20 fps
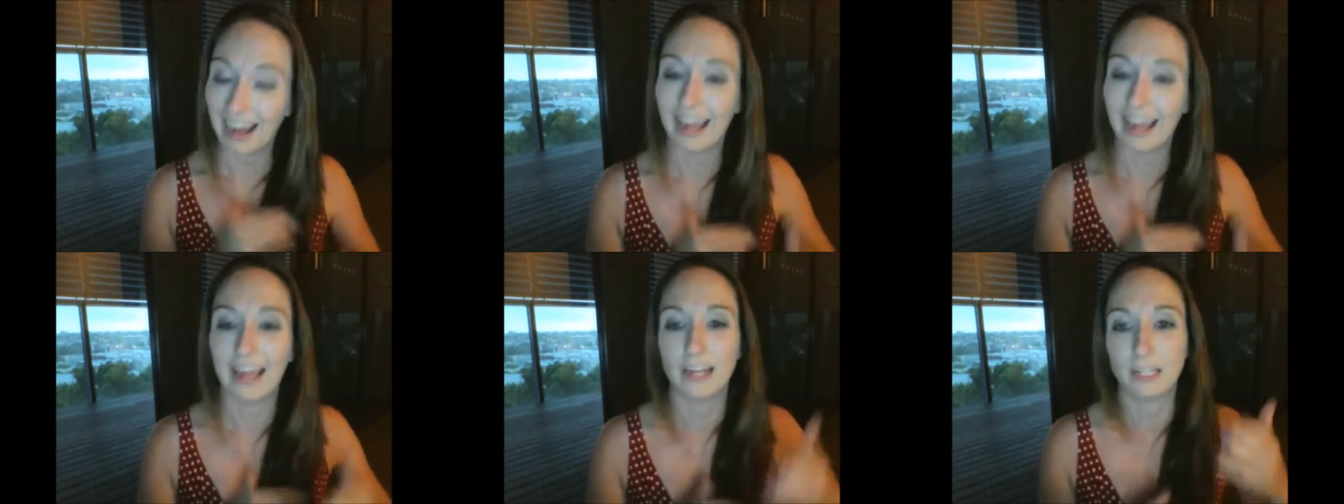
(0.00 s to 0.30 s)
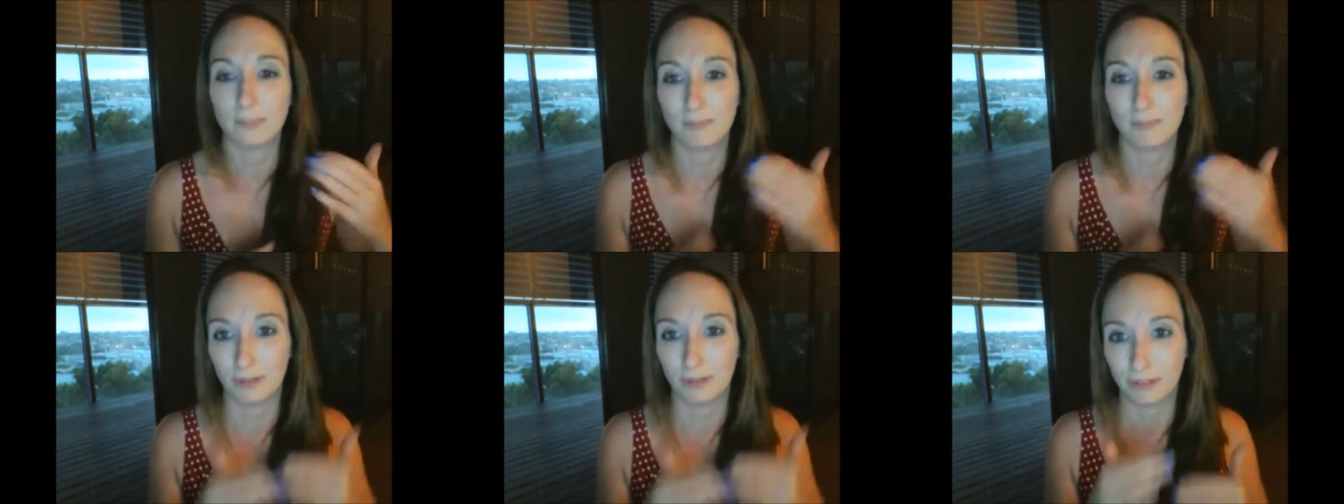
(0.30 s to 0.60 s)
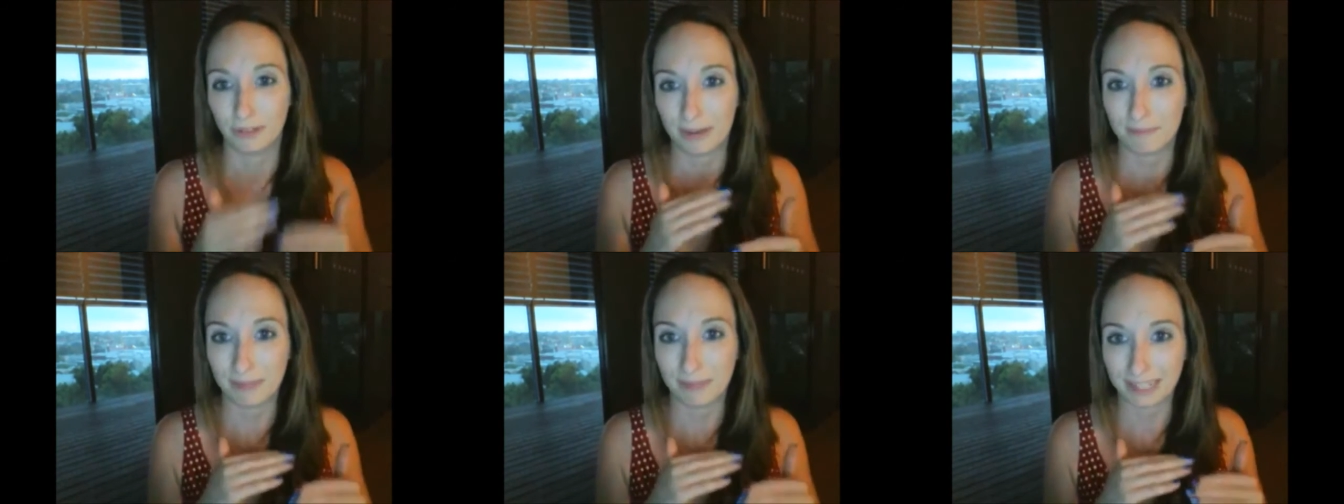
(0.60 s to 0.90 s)
I had to
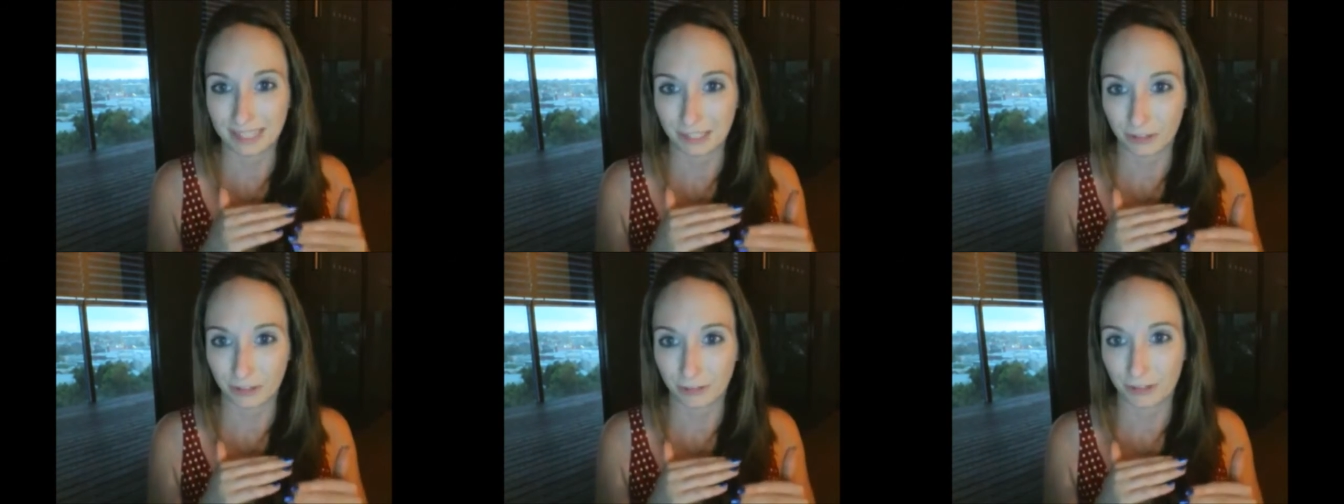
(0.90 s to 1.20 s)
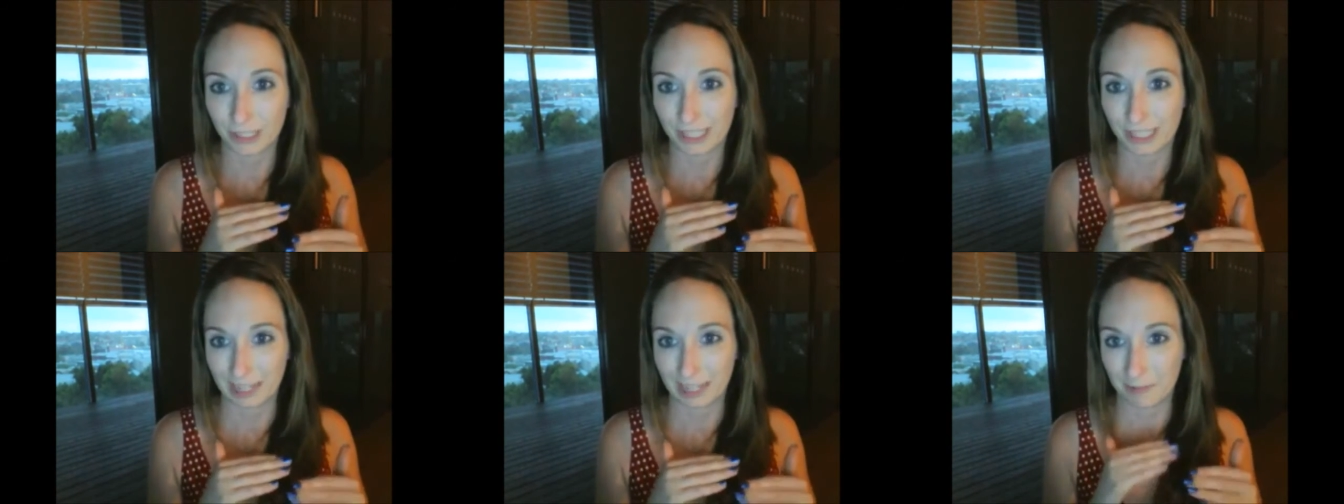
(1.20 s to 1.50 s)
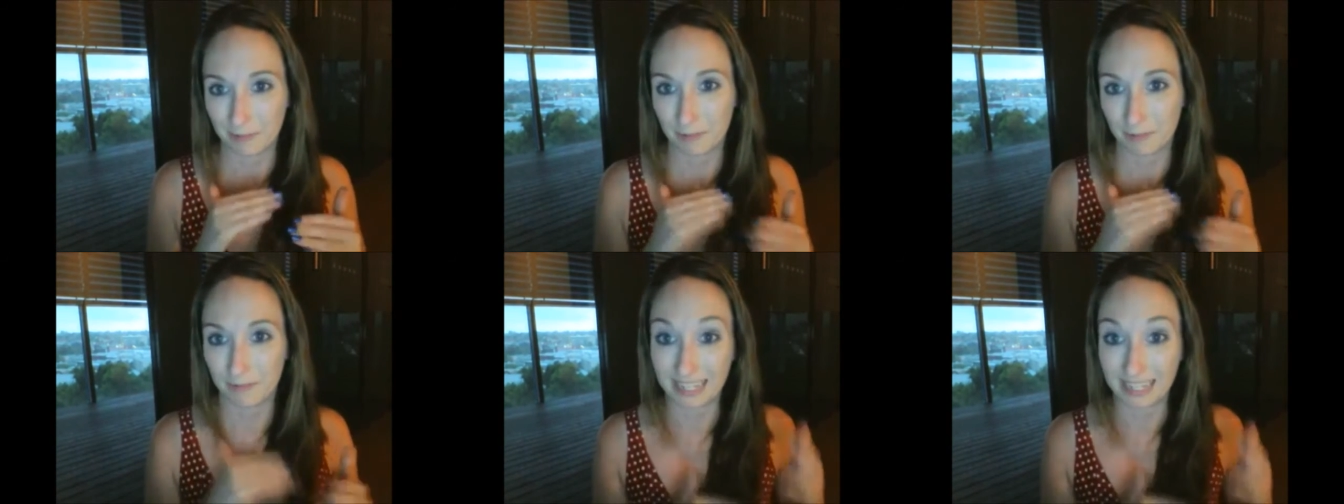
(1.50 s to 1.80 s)
build up my
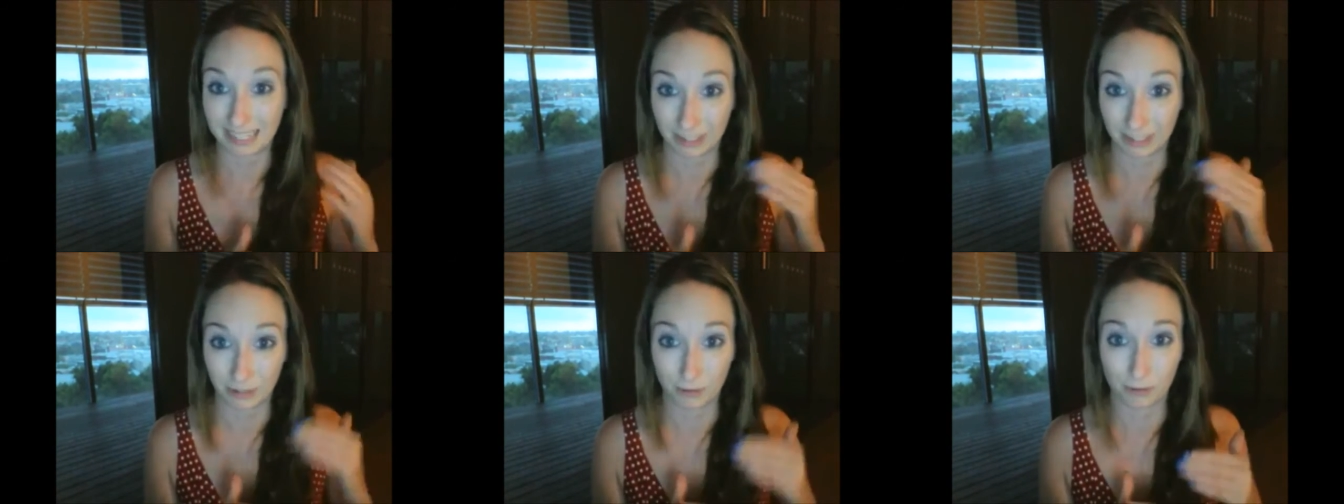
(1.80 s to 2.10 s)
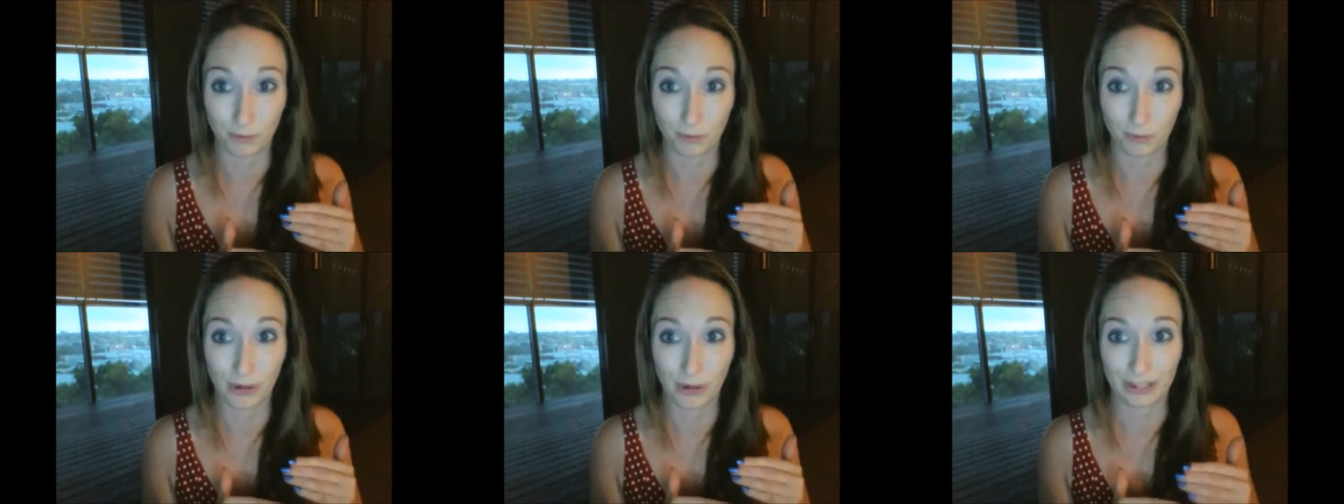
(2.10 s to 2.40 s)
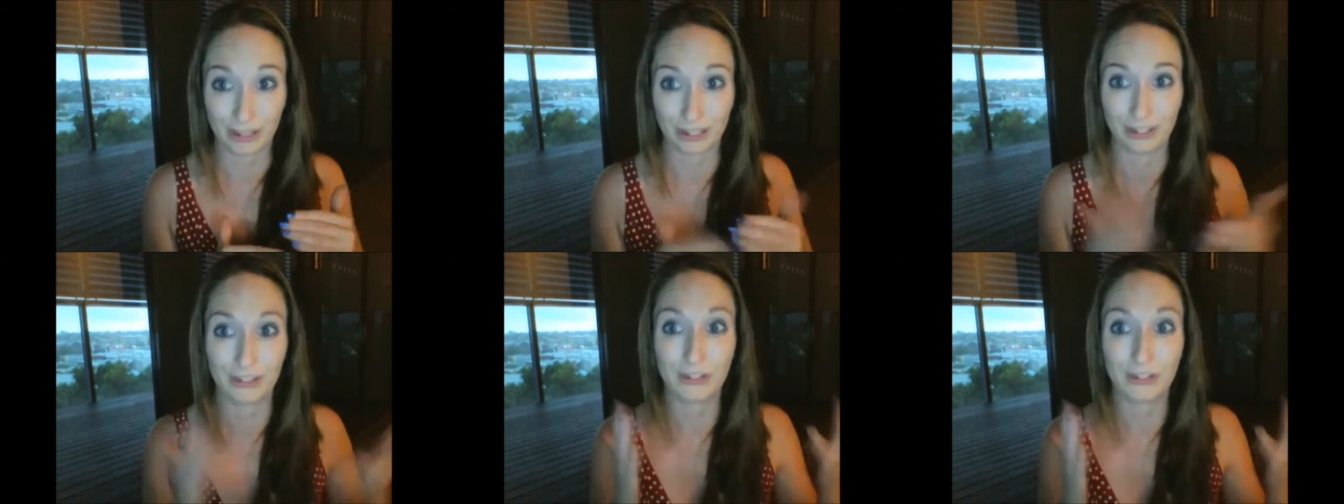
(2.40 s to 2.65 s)
self-esteem and my self-worth.